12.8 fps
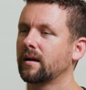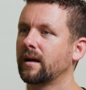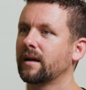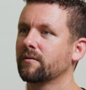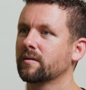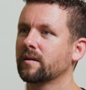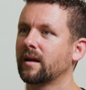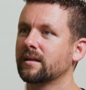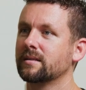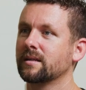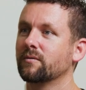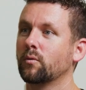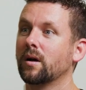I have an
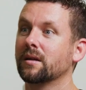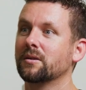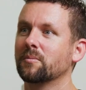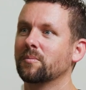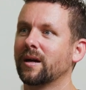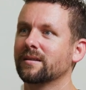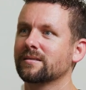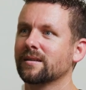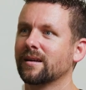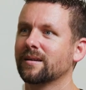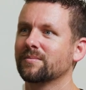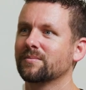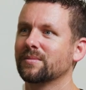idea of what you might
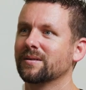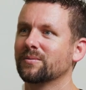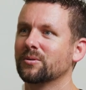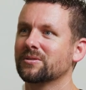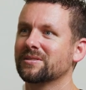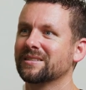say, but we'll